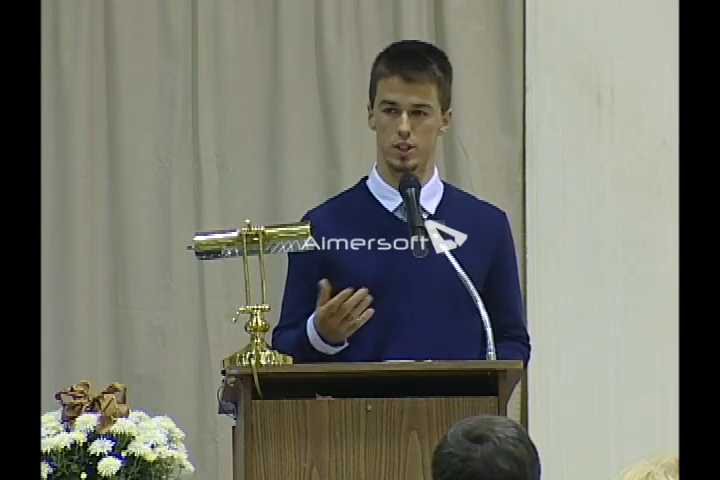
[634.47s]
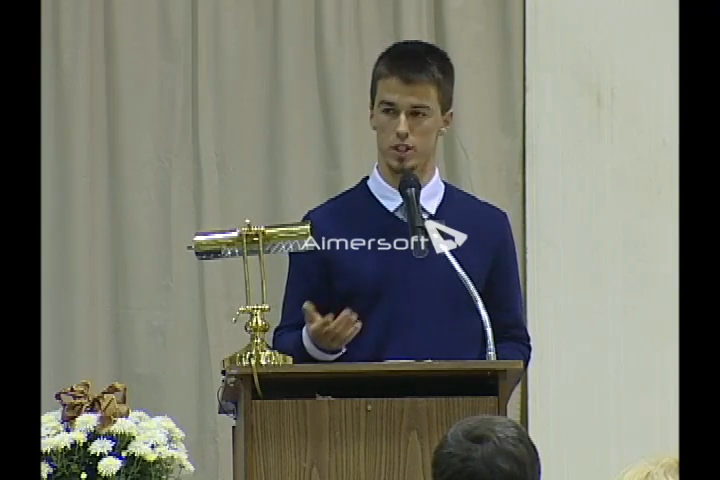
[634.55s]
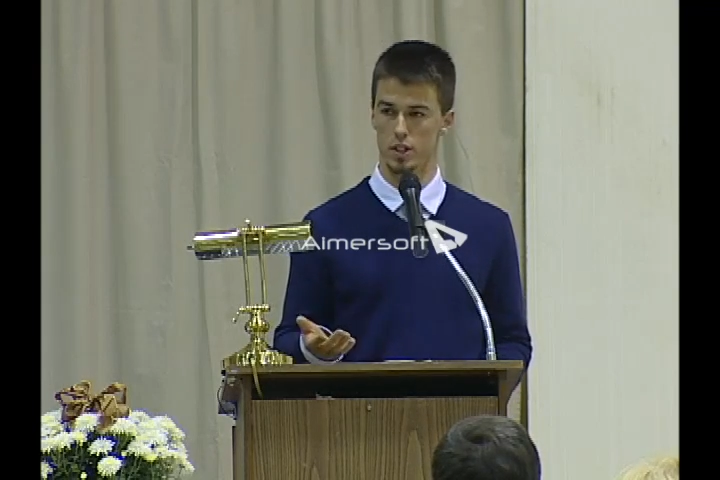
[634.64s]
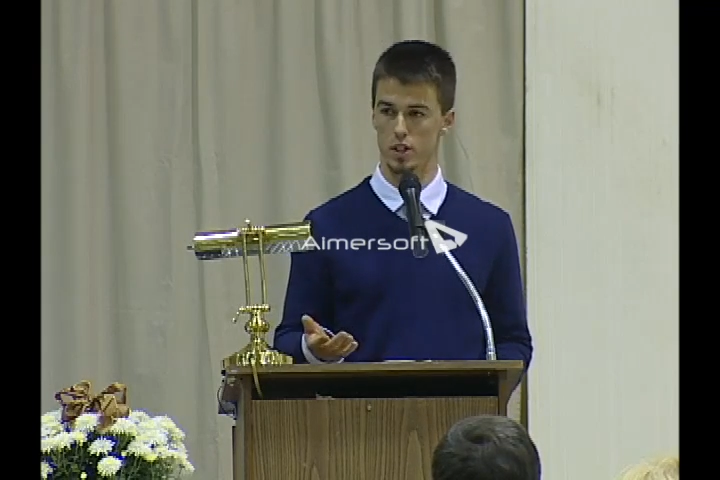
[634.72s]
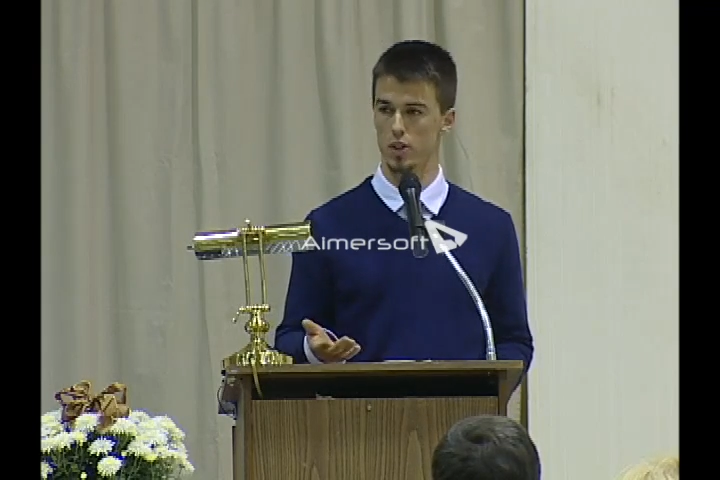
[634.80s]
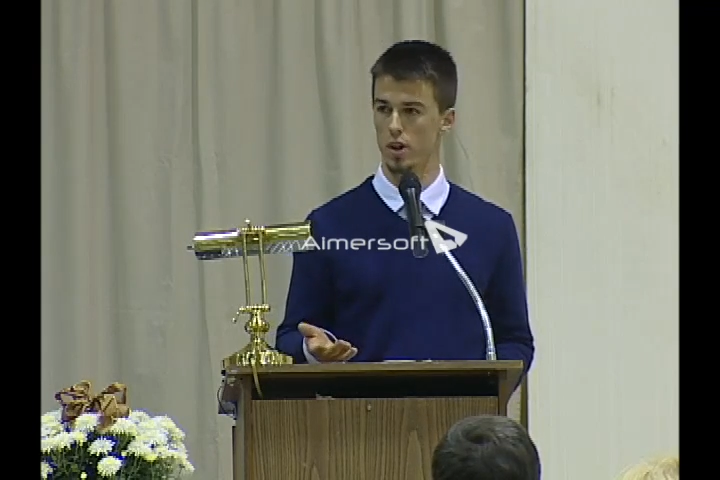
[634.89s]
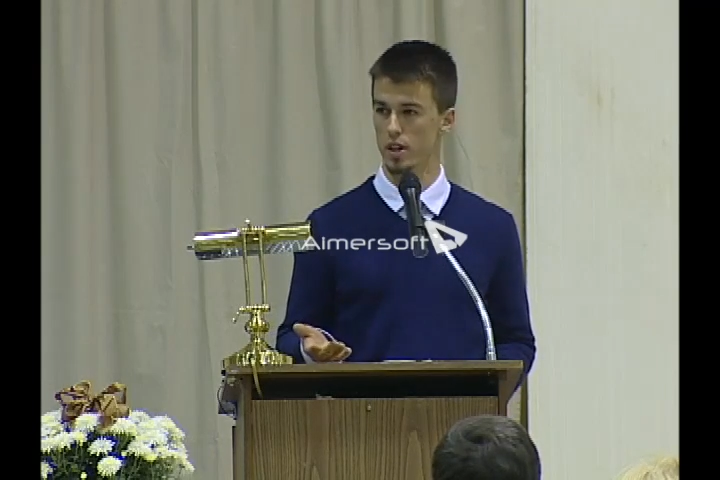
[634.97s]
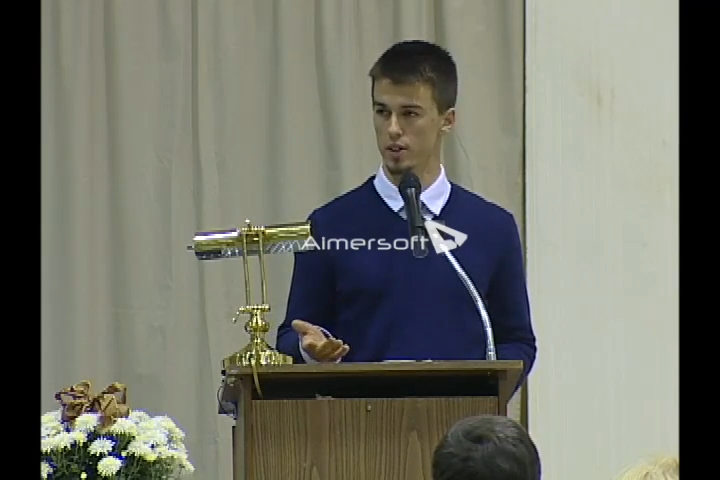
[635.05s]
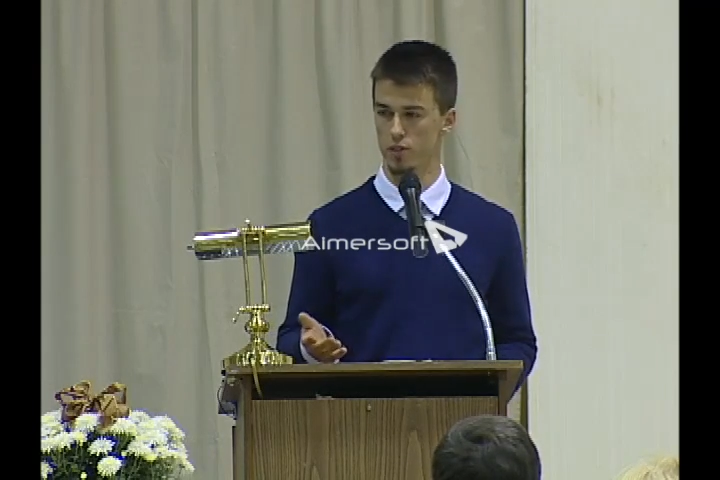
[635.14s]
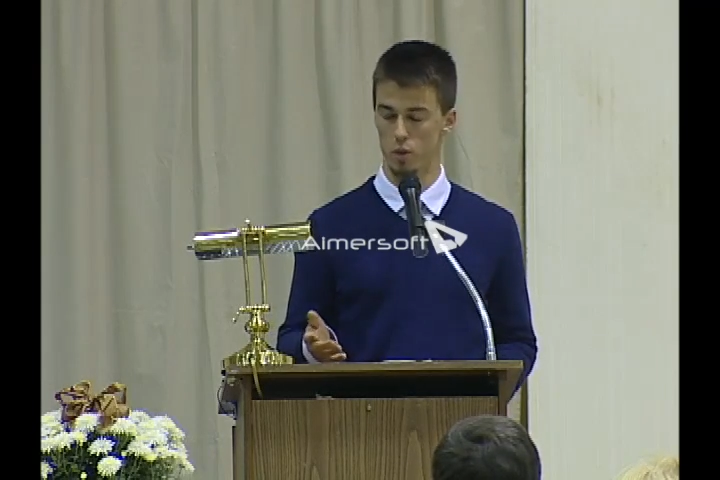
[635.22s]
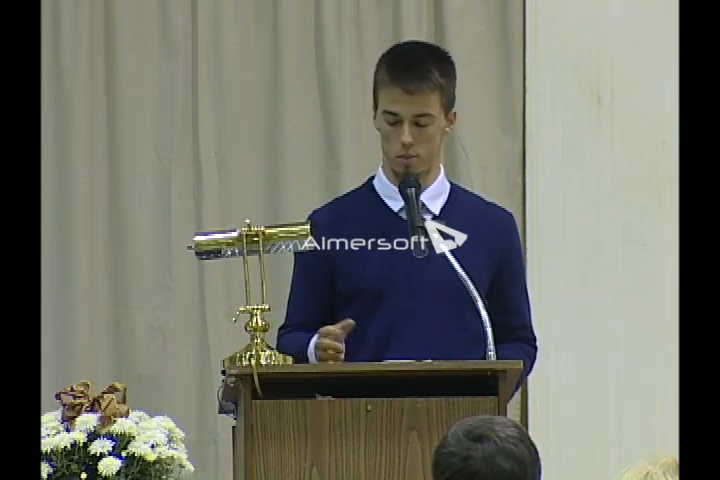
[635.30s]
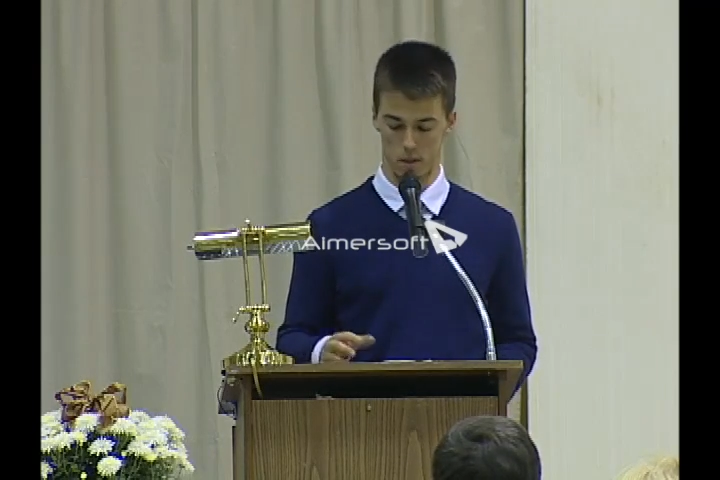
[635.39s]
she
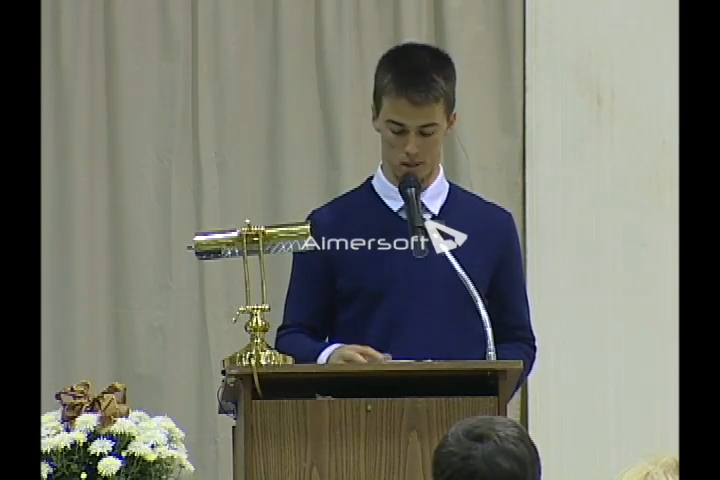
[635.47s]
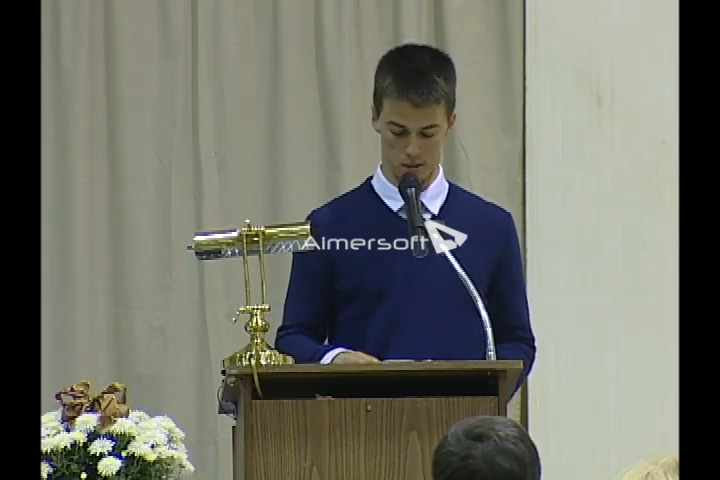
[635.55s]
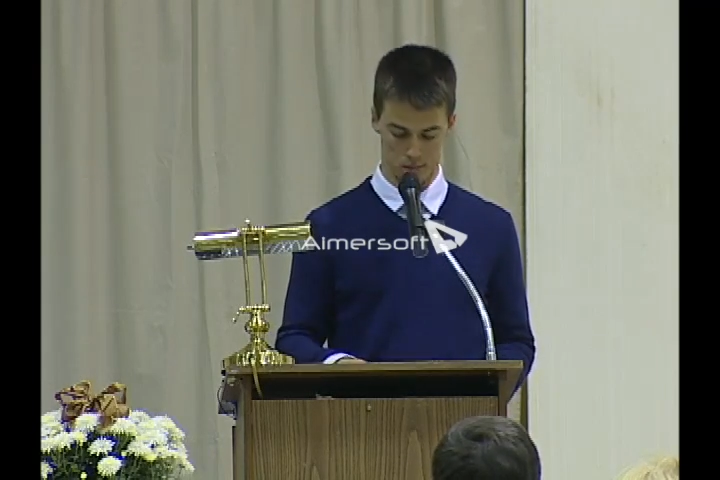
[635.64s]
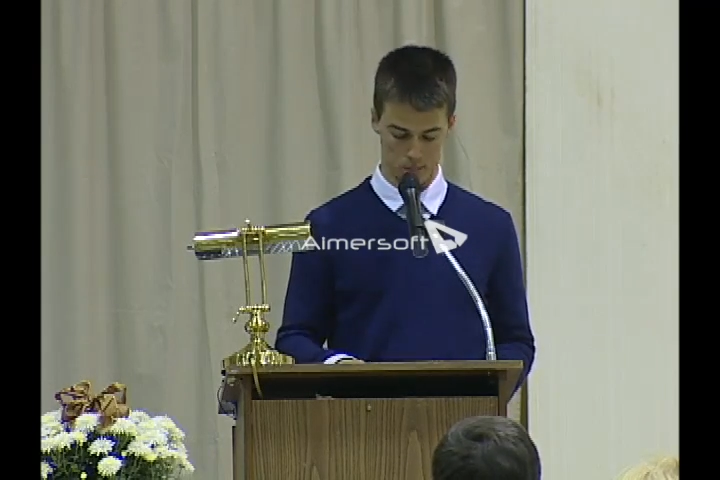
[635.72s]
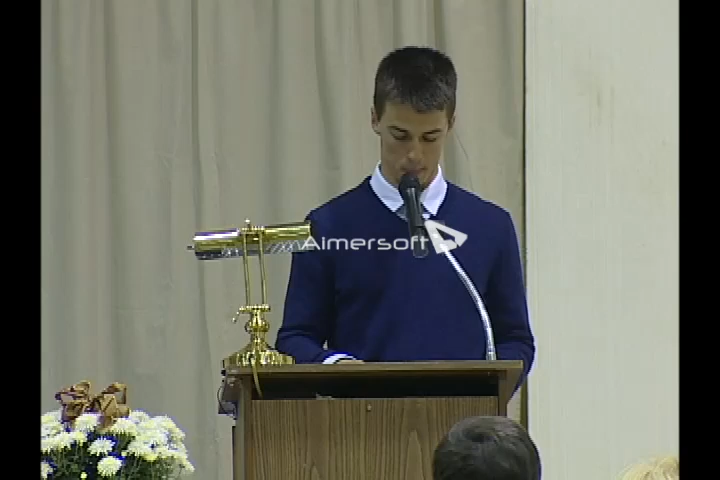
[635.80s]
created for me.